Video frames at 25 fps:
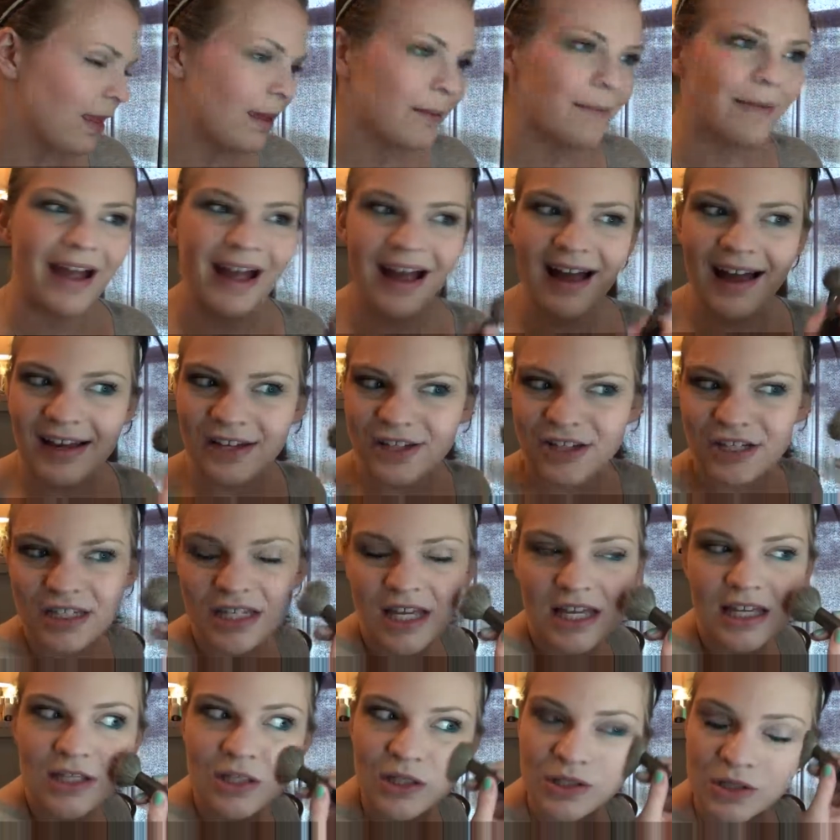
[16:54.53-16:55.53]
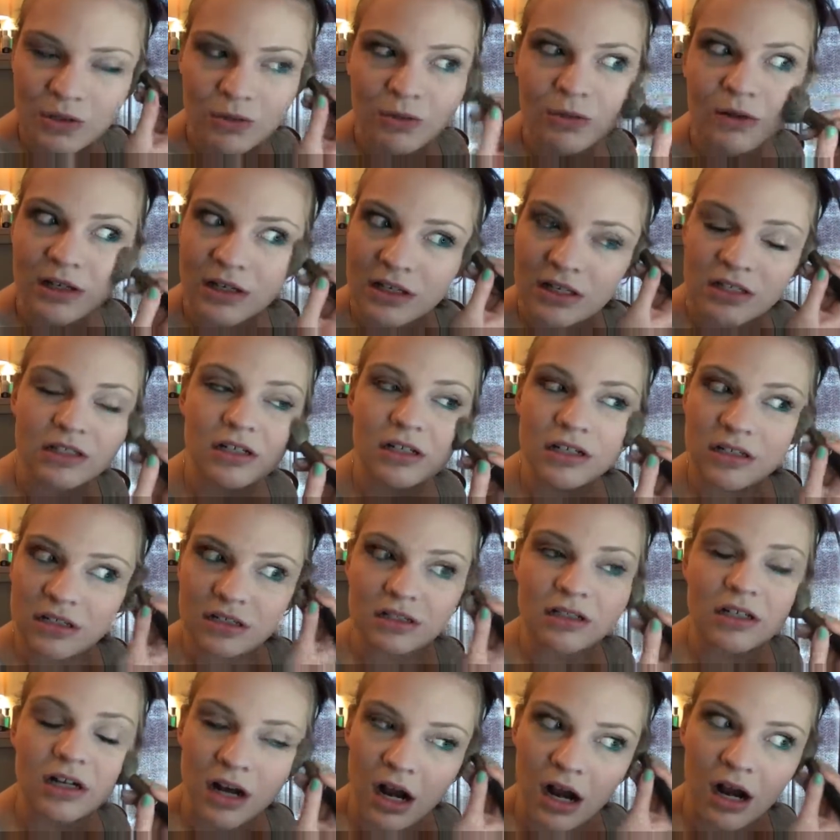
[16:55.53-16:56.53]
my eyes just get sore and it starts
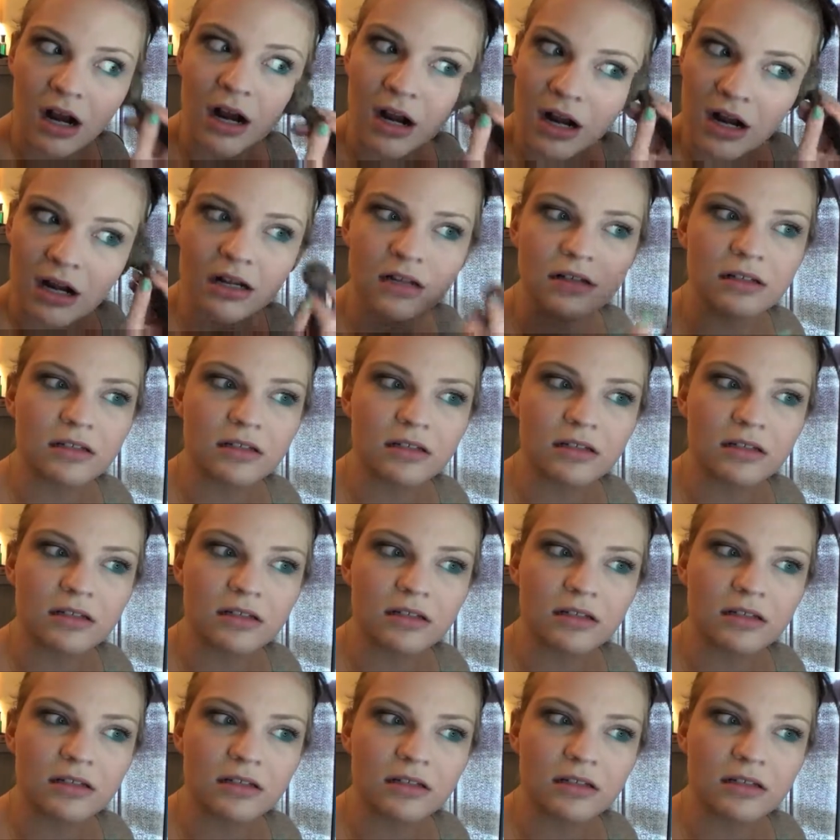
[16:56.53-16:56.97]
to hurt.